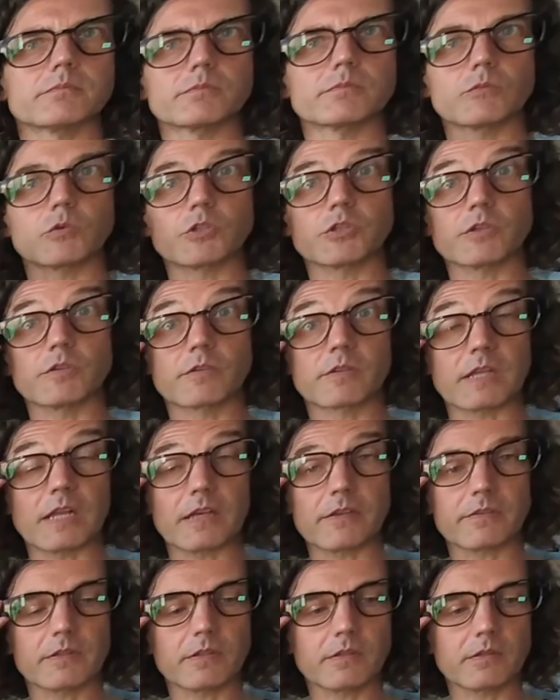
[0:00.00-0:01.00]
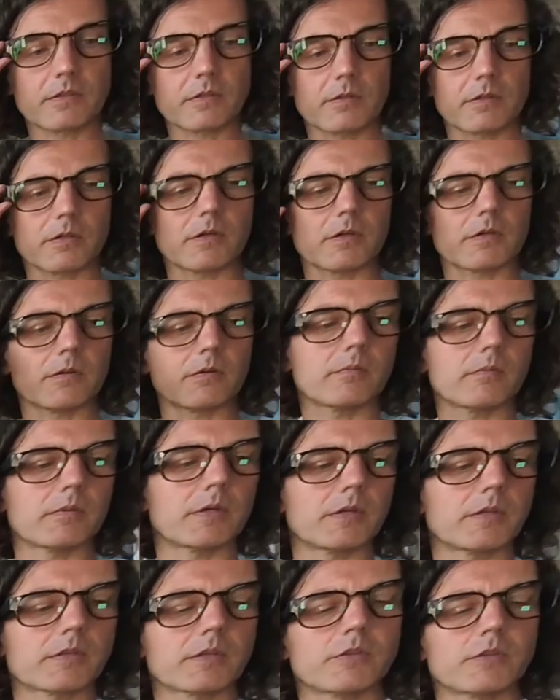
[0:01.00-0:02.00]
which is classic
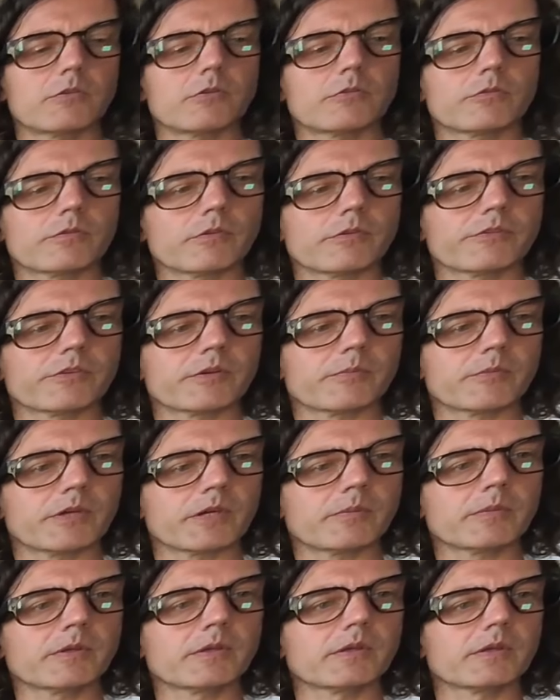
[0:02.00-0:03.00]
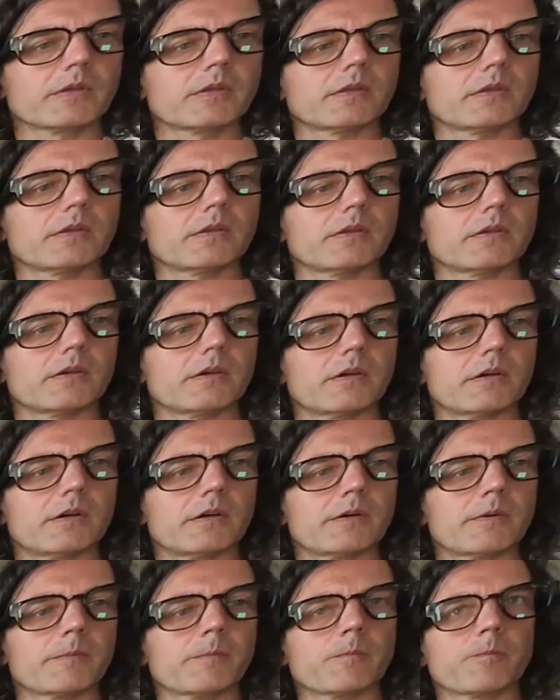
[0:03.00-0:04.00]
and can use for some time.
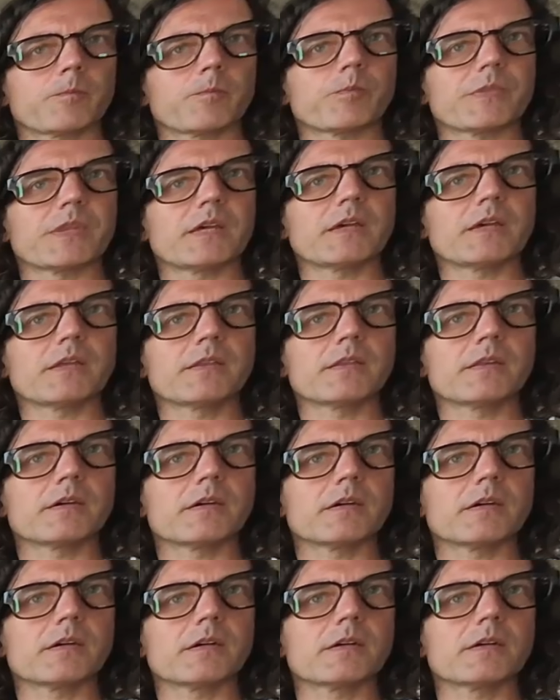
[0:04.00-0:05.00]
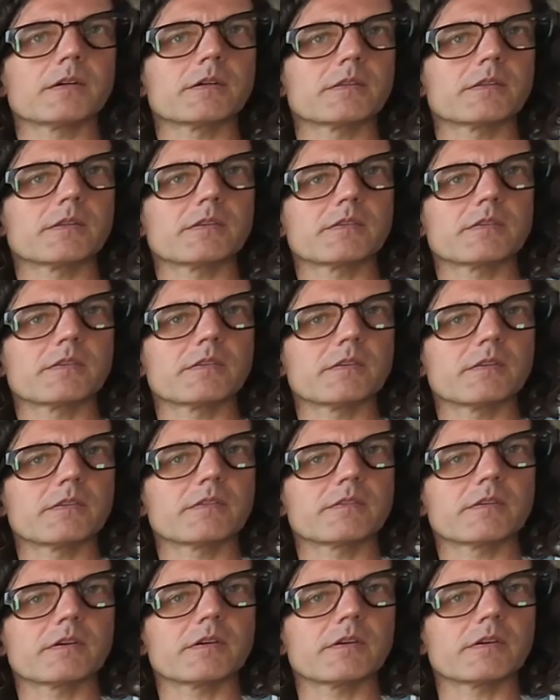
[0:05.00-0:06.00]
Then this
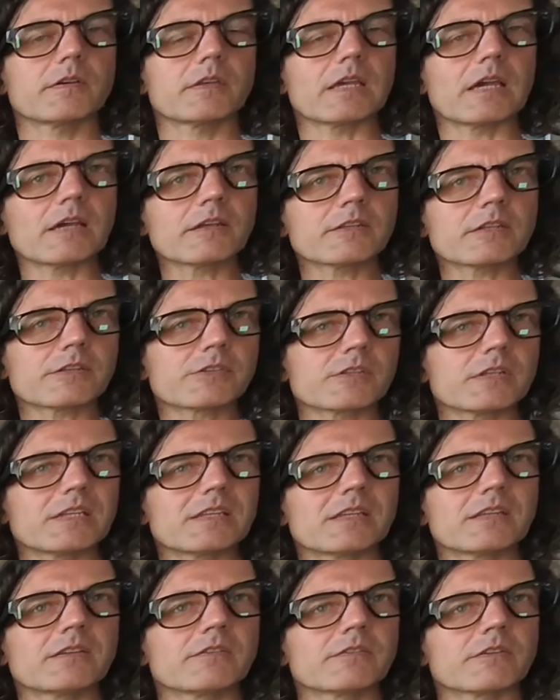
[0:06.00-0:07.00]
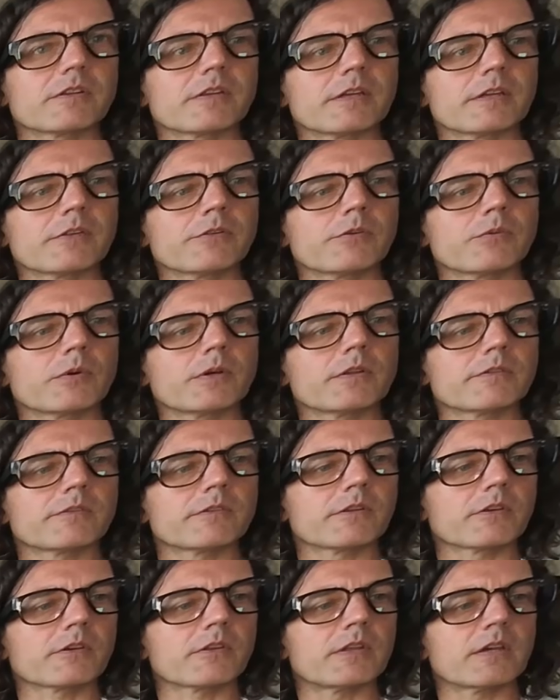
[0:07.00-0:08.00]
is, yeah, I actually did install it. I don't know why it's
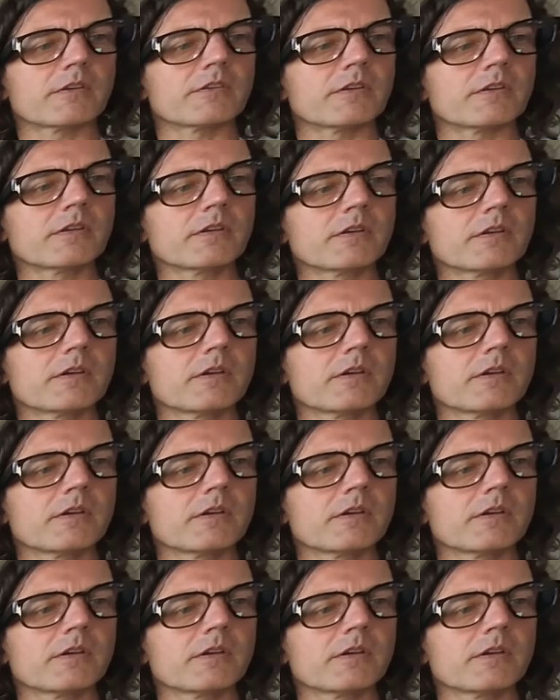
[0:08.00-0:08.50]
not connecting,